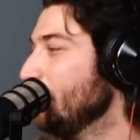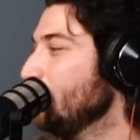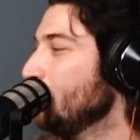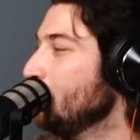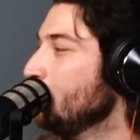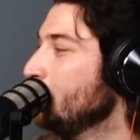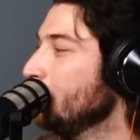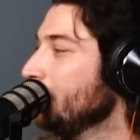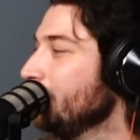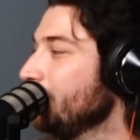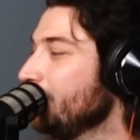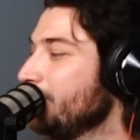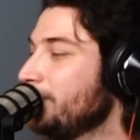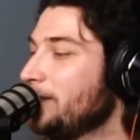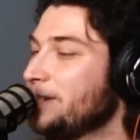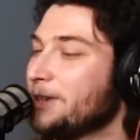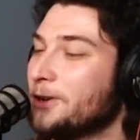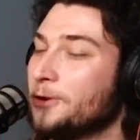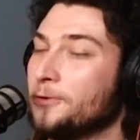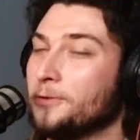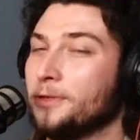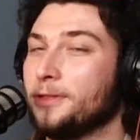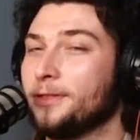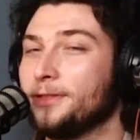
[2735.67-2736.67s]
Uber to
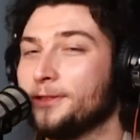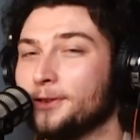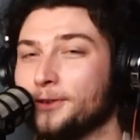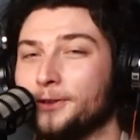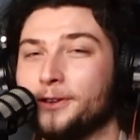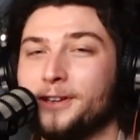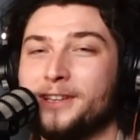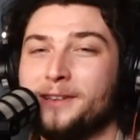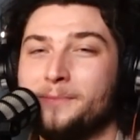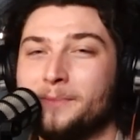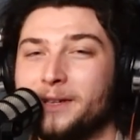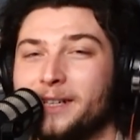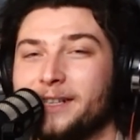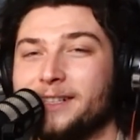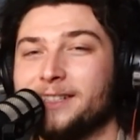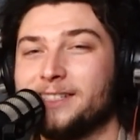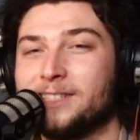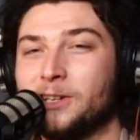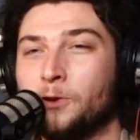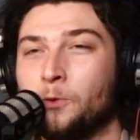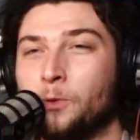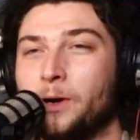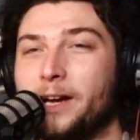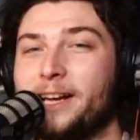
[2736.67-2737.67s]
go 30 minutes
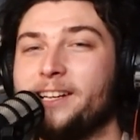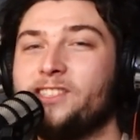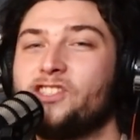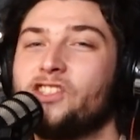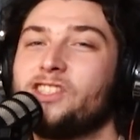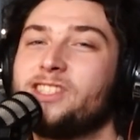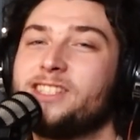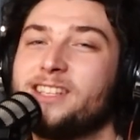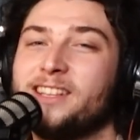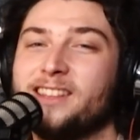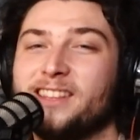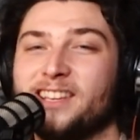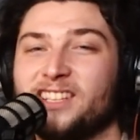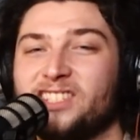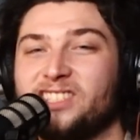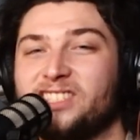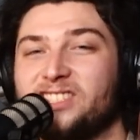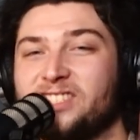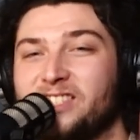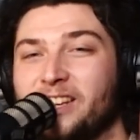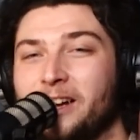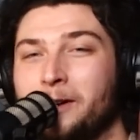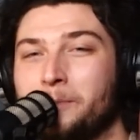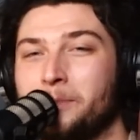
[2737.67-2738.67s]
away just to the
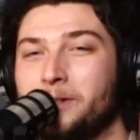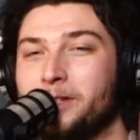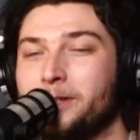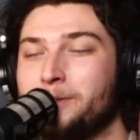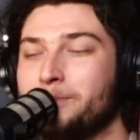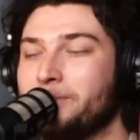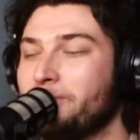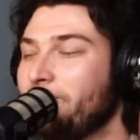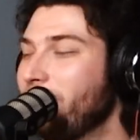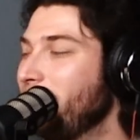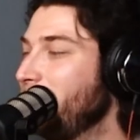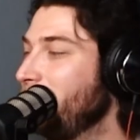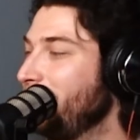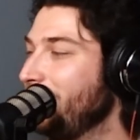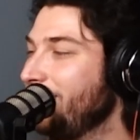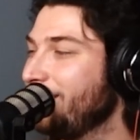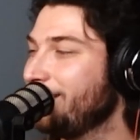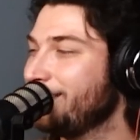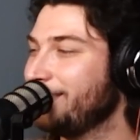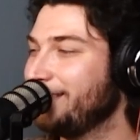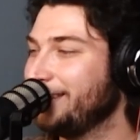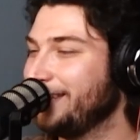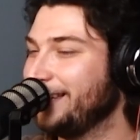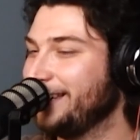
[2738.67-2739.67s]
suburbs.
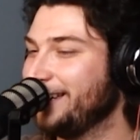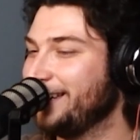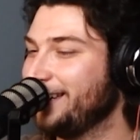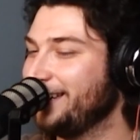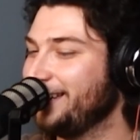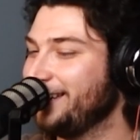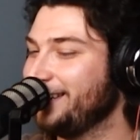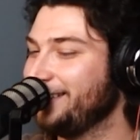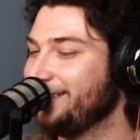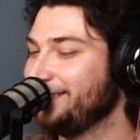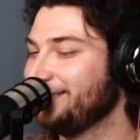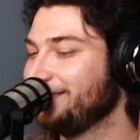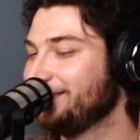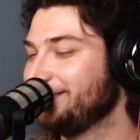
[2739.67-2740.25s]
Fuck that.